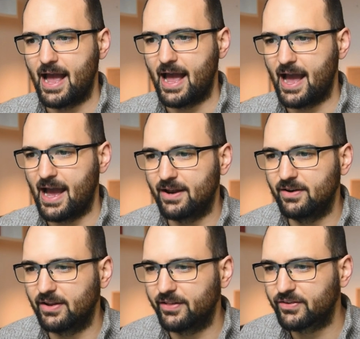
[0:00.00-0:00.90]

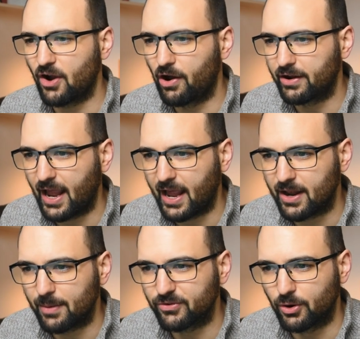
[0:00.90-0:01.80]
and it's got
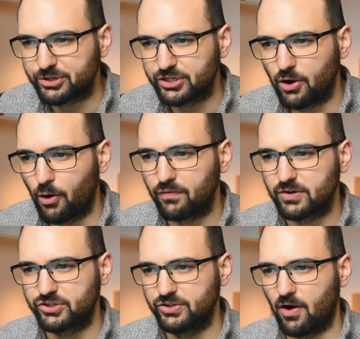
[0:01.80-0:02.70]
an absorption
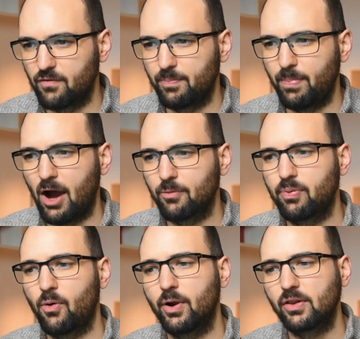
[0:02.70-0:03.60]
coefficient of about
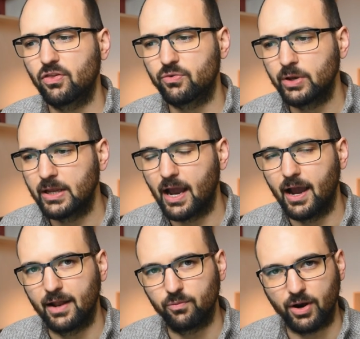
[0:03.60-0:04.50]
zero point three
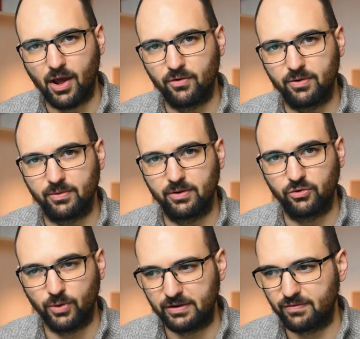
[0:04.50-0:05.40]
at one hundred
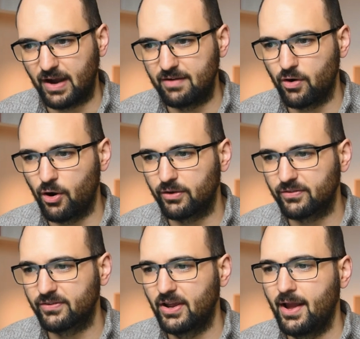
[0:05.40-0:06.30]
twenty-five
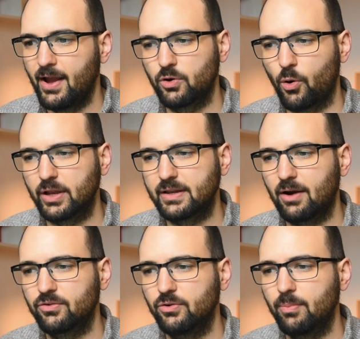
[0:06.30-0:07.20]
hertz, going
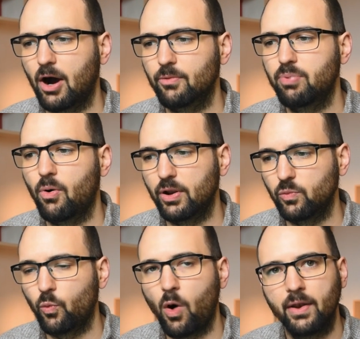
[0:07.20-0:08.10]
down to about zero point
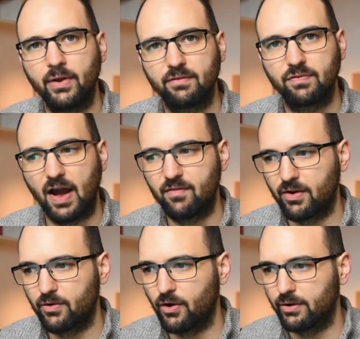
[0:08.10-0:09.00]
one at five
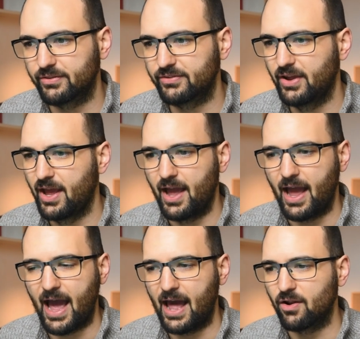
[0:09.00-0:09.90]
hundred hertz,
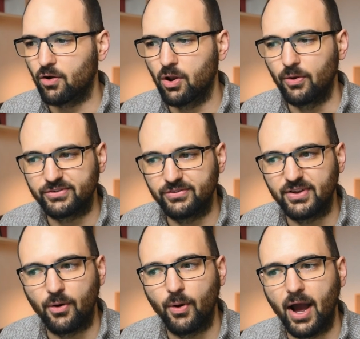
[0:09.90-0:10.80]
and close to
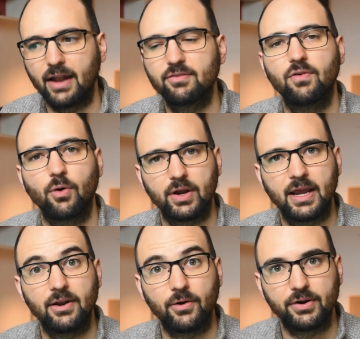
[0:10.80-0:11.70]
zero at four
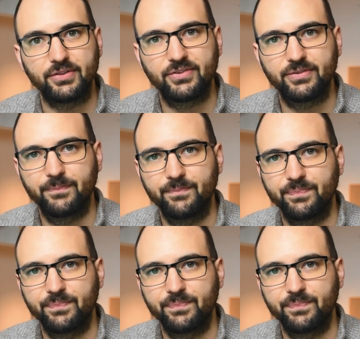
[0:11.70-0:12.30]
kilohertz.